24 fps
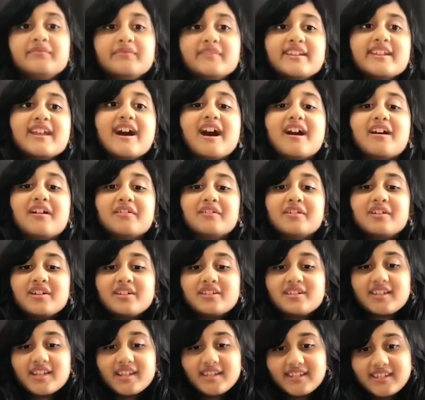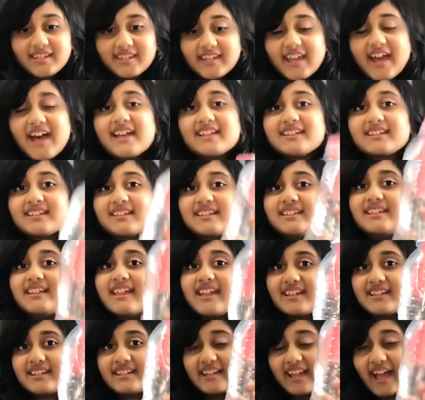Now, to test
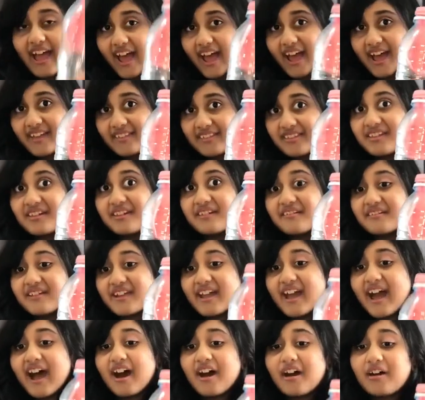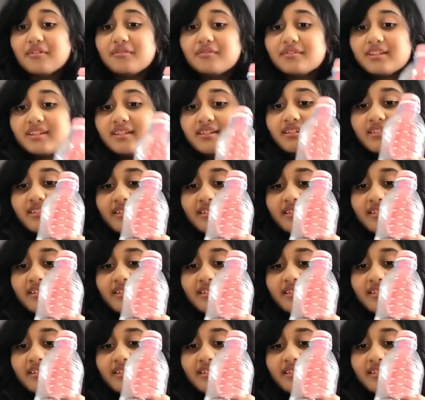this air theory out,